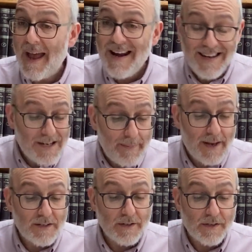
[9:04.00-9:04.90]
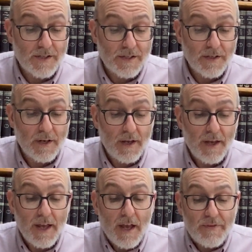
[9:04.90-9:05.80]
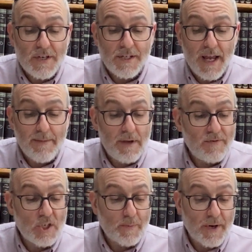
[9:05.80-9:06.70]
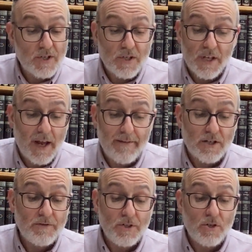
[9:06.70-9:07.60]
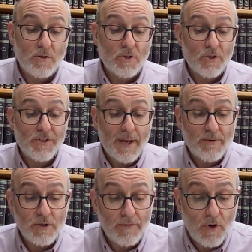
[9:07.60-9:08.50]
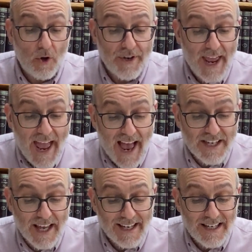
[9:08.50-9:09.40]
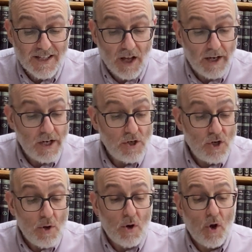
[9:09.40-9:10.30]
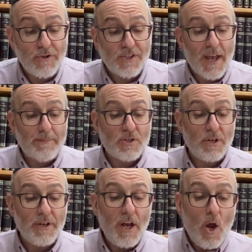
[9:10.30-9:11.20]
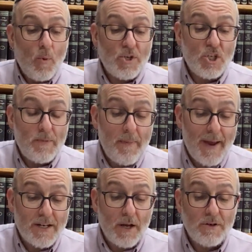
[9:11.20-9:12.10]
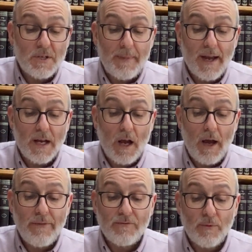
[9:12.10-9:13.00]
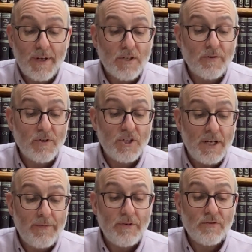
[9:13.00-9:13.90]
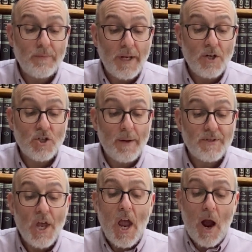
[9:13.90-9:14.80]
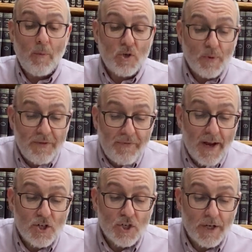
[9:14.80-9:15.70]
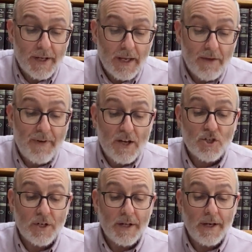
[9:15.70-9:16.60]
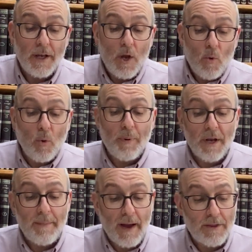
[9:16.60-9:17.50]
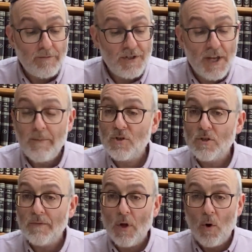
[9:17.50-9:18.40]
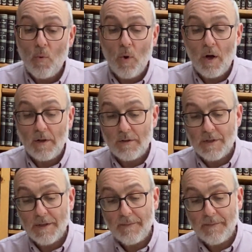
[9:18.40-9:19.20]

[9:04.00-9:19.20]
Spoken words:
any dependence. This name gives expression to the characteristic Jewish conception of God as an entirely new conception which is to be made known to mankind through Israel's deliverance from Egypt and which will eventually will bring about the redemption of the whole world.